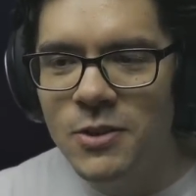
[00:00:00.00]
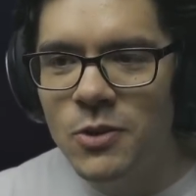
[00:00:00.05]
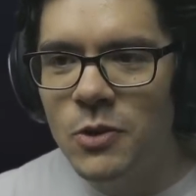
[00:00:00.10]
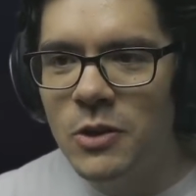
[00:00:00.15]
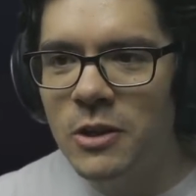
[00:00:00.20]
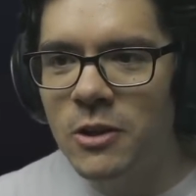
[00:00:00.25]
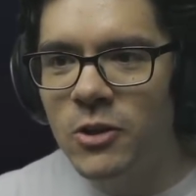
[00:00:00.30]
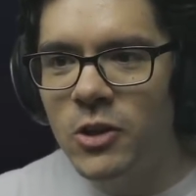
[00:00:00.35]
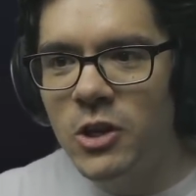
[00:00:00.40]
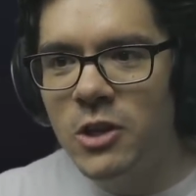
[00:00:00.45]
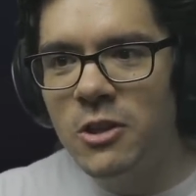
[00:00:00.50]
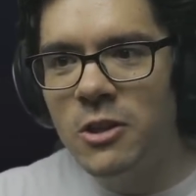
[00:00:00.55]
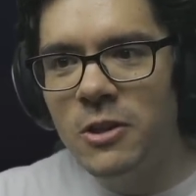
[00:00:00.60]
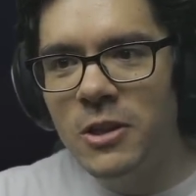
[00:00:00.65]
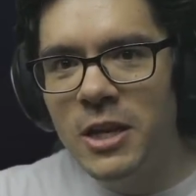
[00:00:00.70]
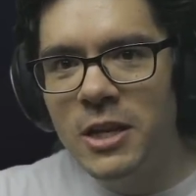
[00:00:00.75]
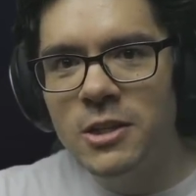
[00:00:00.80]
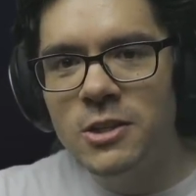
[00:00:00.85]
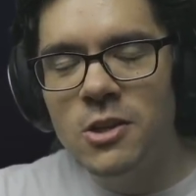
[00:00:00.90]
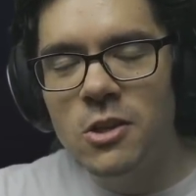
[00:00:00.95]
You can click the
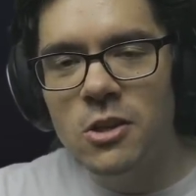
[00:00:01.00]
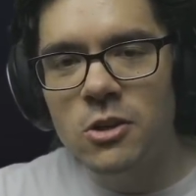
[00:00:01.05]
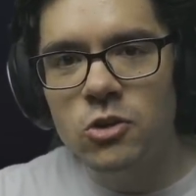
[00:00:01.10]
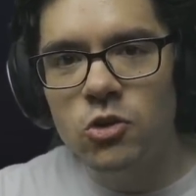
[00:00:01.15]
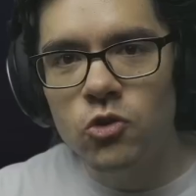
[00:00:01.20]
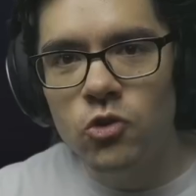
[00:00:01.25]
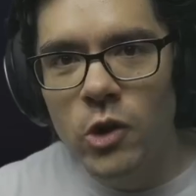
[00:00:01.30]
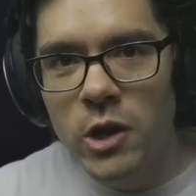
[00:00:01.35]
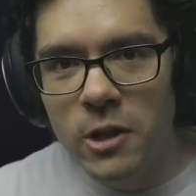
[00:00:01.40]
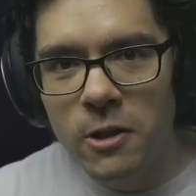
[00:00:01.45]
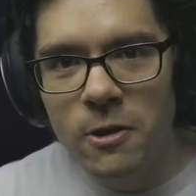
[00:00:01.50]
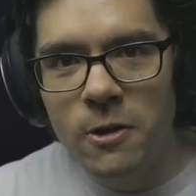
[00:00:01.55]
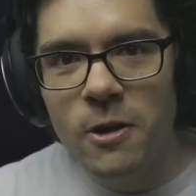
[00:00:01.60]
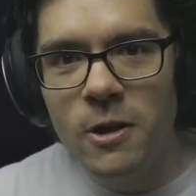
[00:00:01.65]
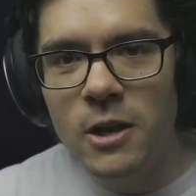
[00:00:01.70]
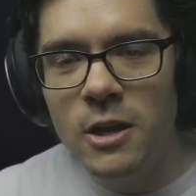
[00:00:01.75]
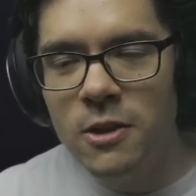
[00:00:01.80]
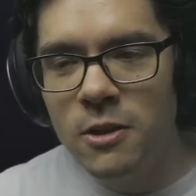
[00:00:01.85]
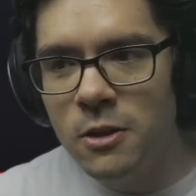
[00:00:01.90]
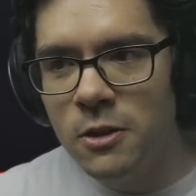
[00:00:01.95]
link to the trailer
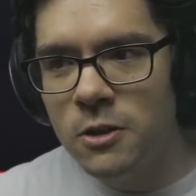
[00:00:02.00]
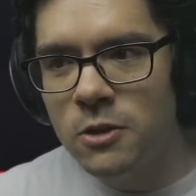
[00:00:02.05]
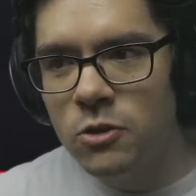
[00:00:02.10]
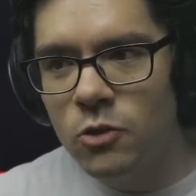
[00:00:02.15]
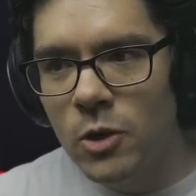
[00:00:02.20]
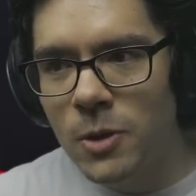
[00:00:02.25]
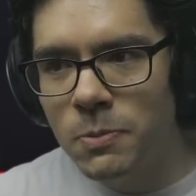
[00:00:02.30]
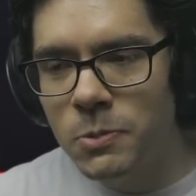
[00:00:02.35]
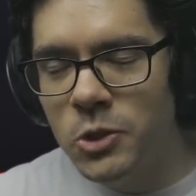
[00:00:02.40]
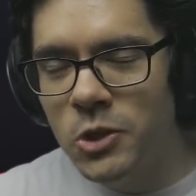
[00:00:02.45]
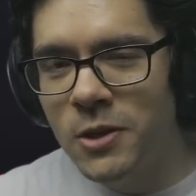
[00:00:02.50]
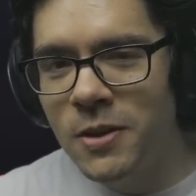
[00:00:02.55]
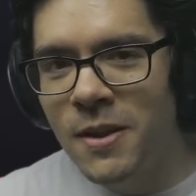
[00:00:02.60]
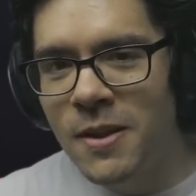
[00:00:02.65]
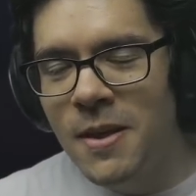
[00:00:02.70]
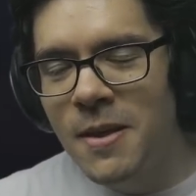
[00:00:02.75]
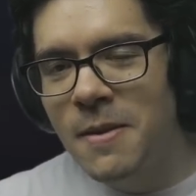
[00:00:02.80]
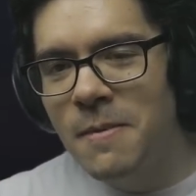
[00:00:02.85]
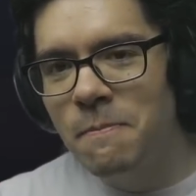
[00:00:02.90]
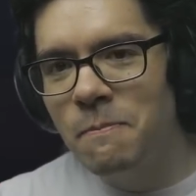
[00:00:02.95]
in the description,
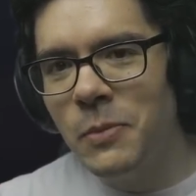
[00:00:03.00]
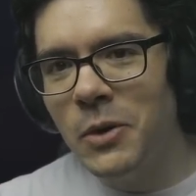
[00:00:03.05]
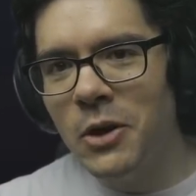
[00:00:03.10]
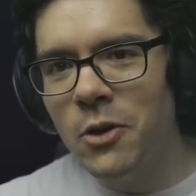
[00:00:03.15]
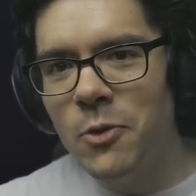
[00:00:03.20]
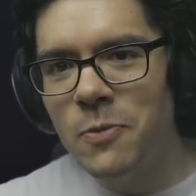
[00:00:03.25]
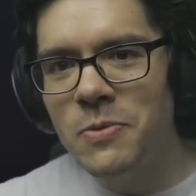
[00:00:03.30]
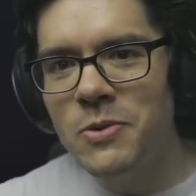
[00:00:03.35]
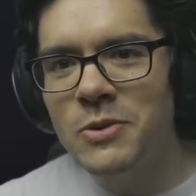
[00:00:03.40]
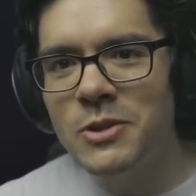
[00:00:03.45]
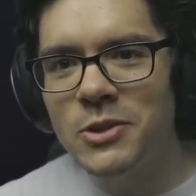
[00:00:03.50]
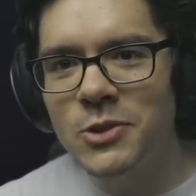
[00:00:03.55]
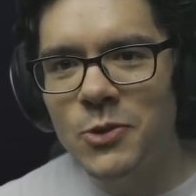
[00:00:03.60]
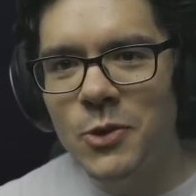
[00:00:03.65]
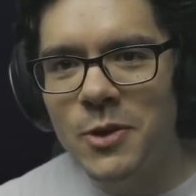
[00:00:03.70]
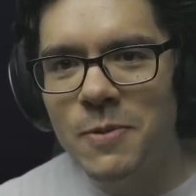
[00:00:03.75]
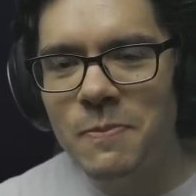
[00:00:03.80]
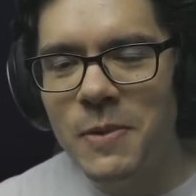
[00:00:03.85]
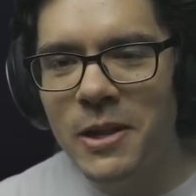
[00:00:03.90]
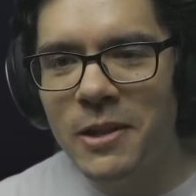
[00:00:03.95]
but I hope you
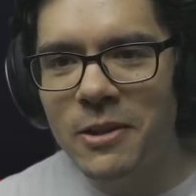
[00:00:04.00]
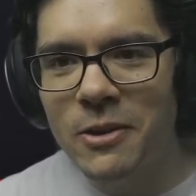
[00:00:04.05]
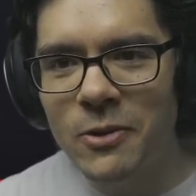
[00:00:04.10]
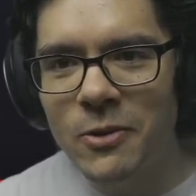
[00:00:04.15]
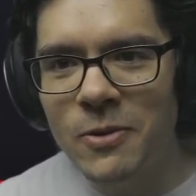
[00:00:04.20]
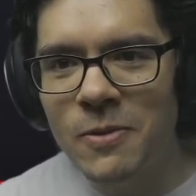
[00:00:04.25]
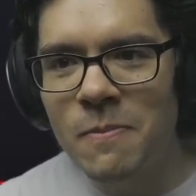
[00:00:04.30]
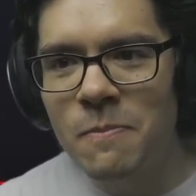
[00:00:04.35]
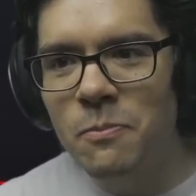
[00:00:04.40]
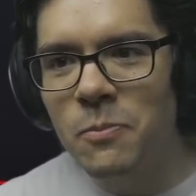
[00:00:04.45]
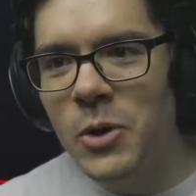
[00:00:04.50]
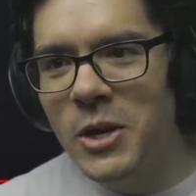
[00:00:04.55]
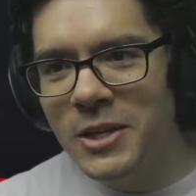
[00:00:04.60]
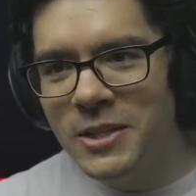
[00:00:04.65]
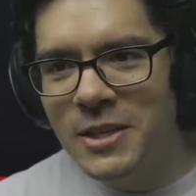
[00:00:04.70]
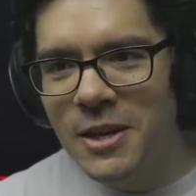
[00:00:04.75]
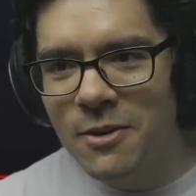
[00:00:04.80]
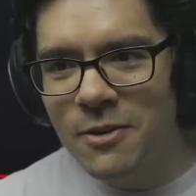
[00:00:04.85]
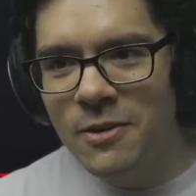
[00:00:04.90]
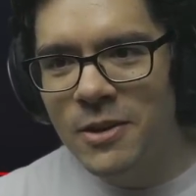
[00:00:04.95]
enjoyed my little
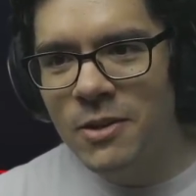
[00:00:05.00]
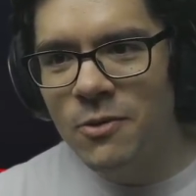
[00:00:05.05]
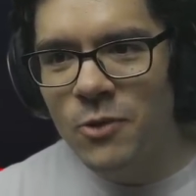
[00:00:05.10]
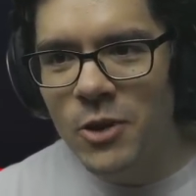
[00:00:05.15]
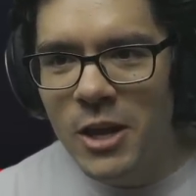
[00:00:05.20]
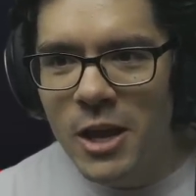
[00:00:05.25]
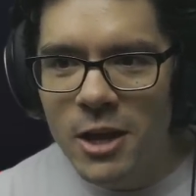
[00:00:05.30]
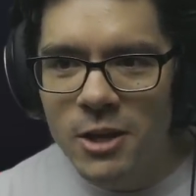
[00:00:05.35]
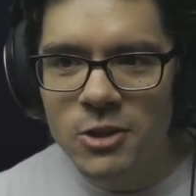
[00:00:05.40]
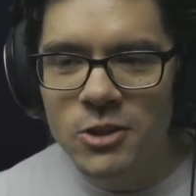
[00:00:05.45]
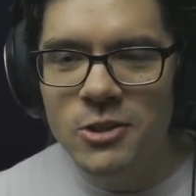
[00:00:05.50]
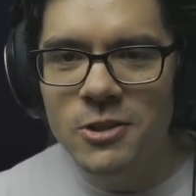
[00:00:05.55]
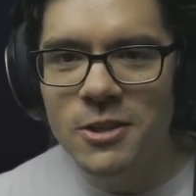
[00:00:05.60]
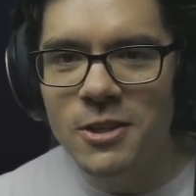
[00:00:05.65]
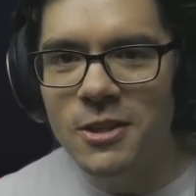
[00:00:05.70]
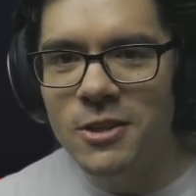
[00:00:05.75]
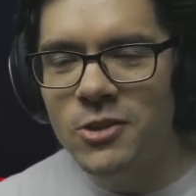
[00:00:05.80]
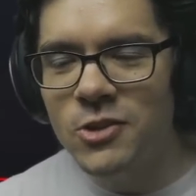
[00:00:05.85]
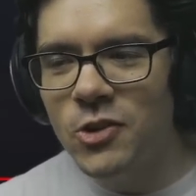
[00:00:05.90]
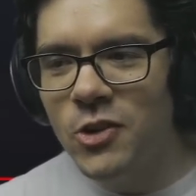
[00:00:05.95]
breakdown and reaction
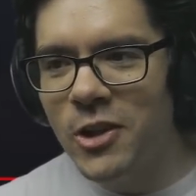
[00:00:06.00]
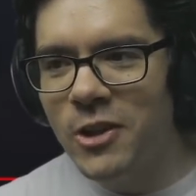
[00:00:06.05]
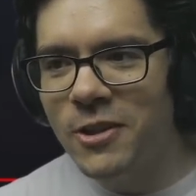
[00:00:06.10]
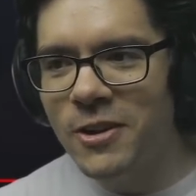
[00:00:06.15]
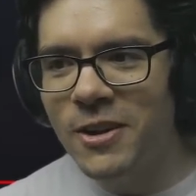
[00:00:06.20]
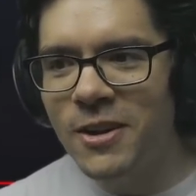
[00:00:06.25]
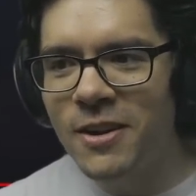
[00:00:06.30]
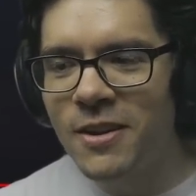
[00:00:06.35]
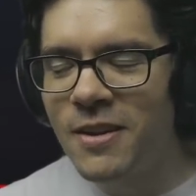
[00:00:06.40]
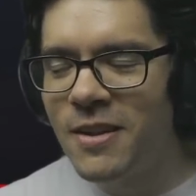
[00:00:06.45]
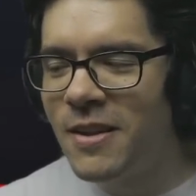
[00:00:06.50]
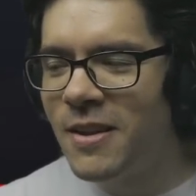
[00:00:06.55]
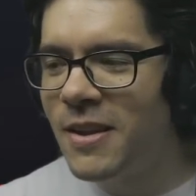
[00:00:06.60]
to the trailer,